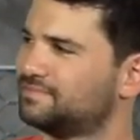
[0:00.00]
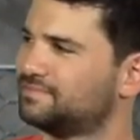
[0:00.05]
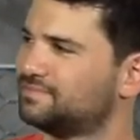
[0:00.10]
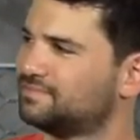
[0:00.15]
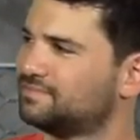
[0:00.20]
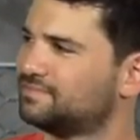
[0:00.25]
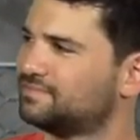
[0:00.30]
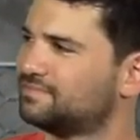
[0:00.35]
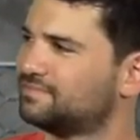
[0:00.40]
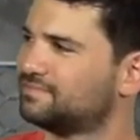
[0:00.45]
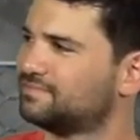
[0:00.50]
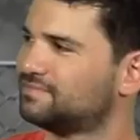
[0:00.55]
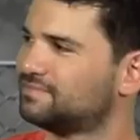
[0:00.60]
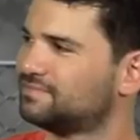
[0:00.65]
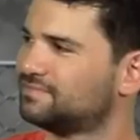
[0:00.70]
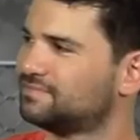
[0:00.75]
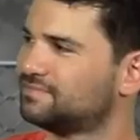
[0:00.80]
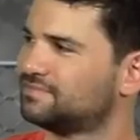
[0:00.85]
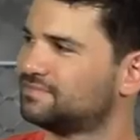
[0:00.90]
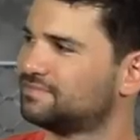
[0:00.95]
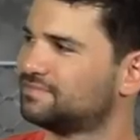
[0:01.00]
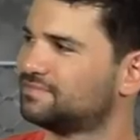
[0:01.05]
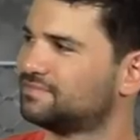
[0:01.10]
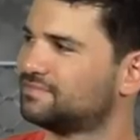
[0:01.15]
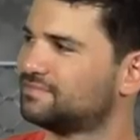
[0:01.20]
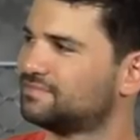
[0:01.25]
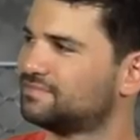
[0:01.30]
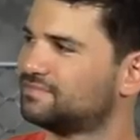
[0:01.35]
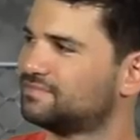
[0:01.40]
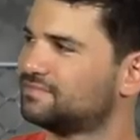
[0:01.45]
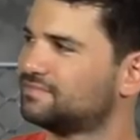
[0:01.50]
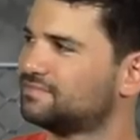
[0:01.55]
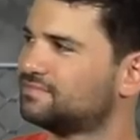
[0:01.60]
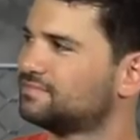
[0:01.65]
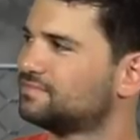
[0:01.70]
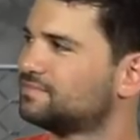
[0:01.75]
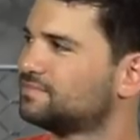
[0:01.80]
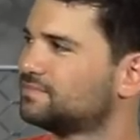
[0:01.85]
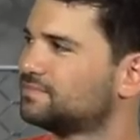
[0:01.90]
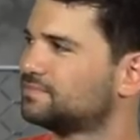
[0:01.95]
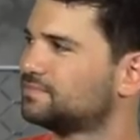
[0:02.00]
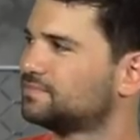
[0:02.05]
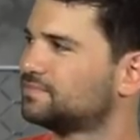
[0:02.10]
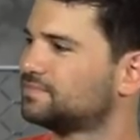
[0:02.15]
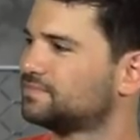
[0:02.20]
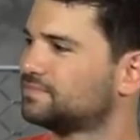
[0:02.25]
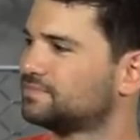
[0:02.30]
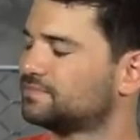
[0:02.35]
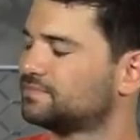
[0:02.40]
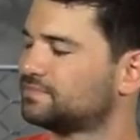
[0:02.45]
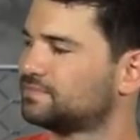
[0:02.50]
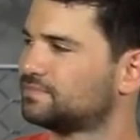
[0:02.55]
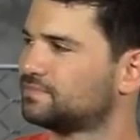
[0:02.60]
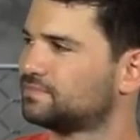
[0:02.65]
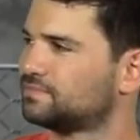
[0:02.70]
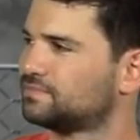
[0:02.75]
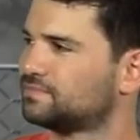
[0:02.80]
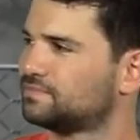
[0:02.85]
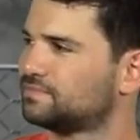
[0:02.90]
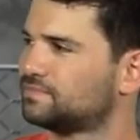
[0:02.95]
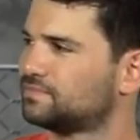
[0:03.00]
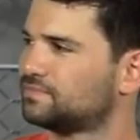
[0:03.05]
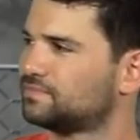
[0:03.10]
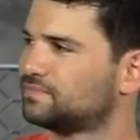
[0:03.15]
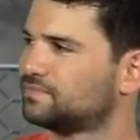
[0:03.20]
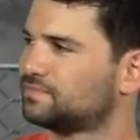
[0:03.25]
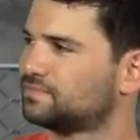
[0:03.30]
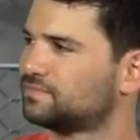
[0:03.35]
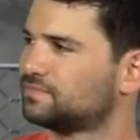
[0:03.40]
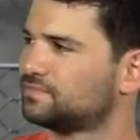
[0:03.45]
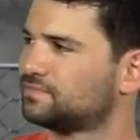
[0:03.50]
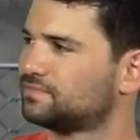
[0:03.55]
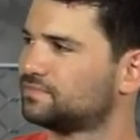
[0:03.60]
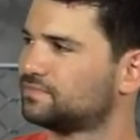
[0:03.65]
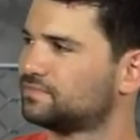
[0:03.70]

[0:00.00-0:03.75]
This person isn't speaking.